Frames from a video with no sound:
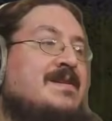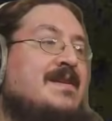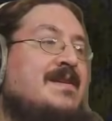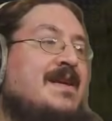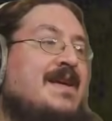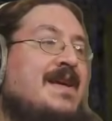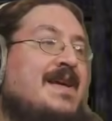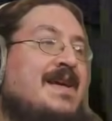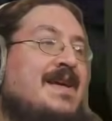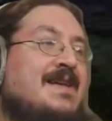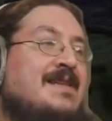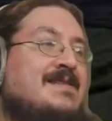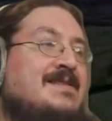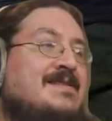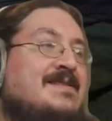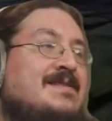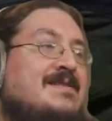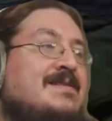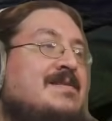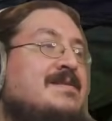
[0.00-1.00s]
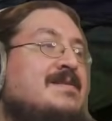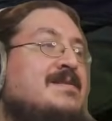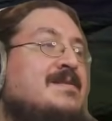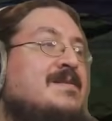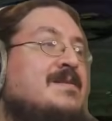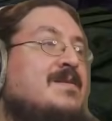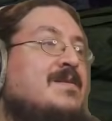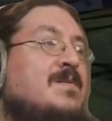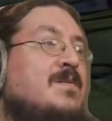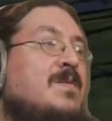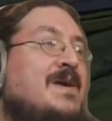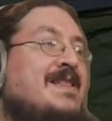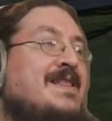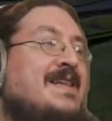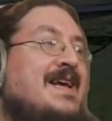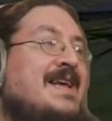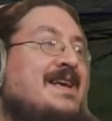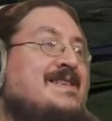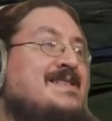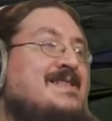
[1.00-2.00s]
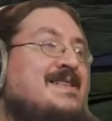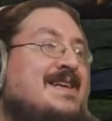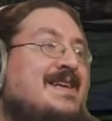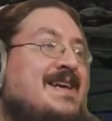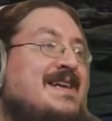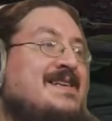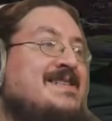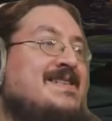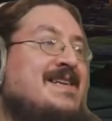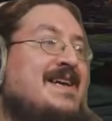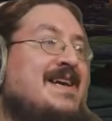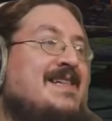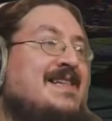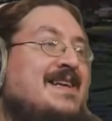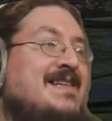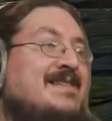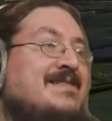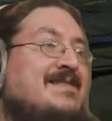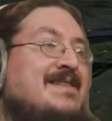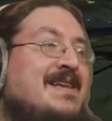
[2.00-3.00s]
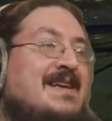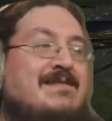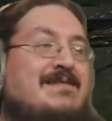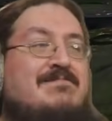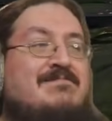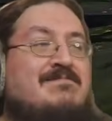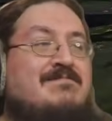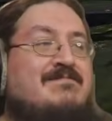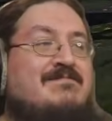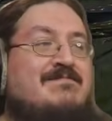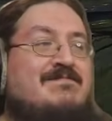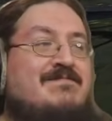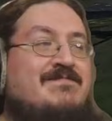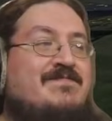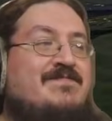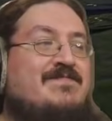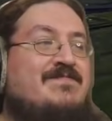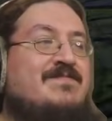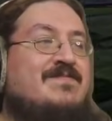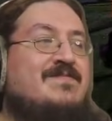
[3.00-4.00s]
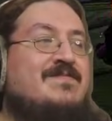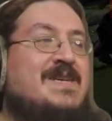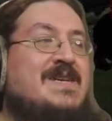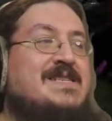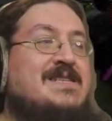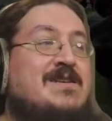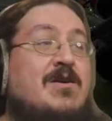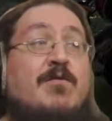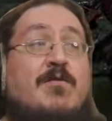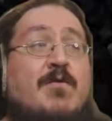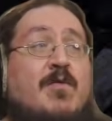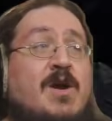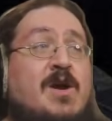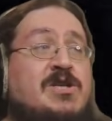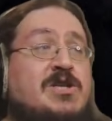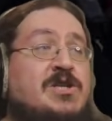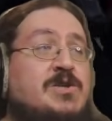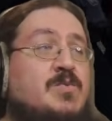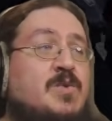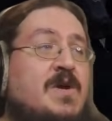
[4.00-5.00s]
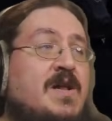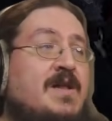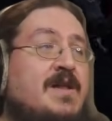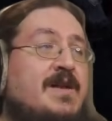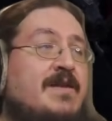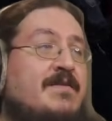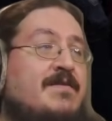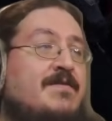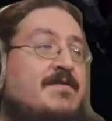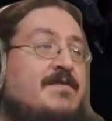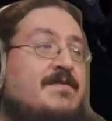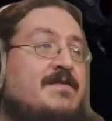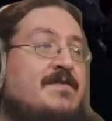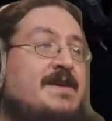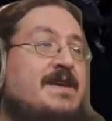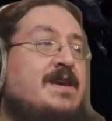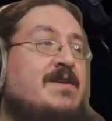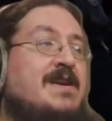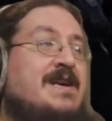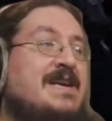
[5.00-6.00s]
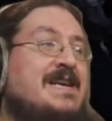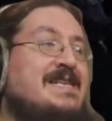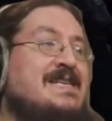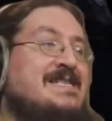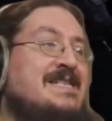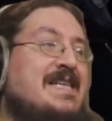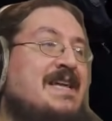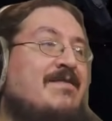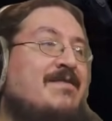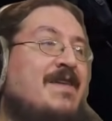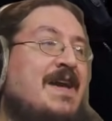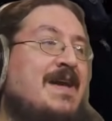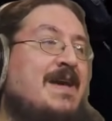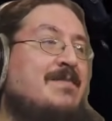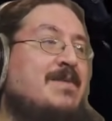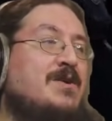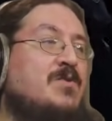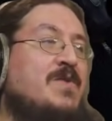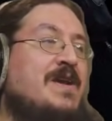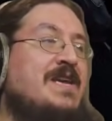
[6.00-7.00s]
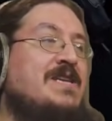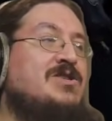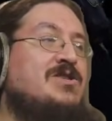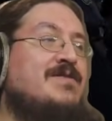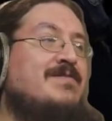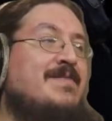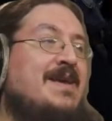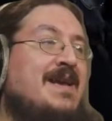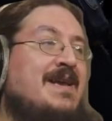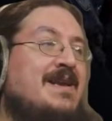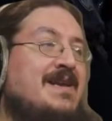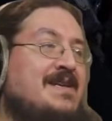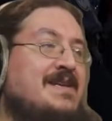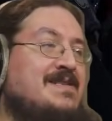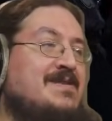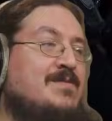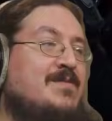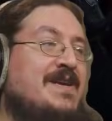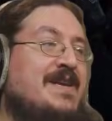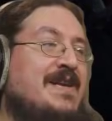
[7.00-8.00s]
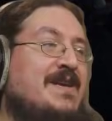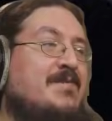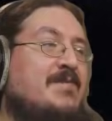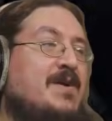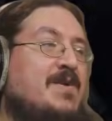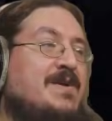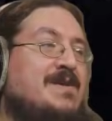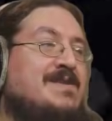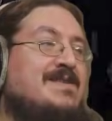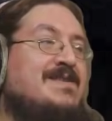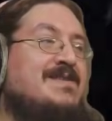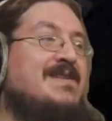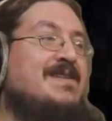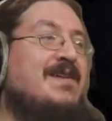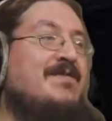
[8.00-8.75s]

And when that is the case, yeah, then, because Overwatch as well, if here at least, if I am in range of my allies, we get a bonus.